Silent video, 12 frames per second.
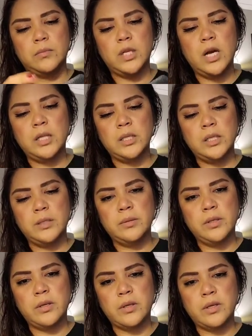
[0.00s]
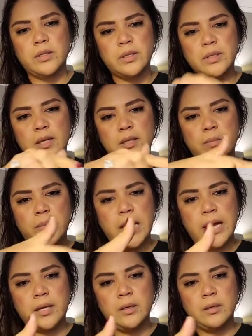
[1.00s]
color, you know, because it's got the
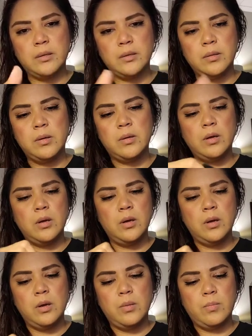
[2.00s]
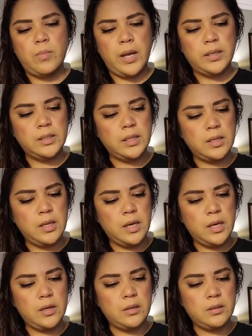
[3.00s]
black binding
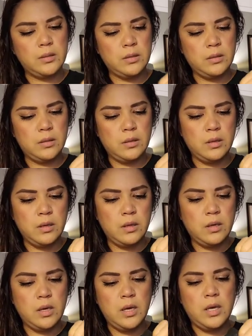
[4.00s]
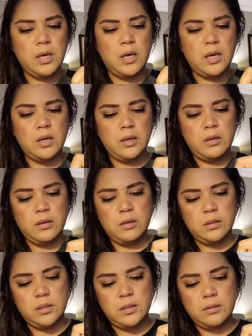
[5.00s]
there. And
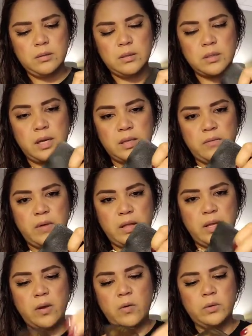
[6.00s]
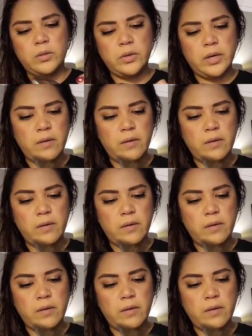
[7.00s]
it's got the valet holder and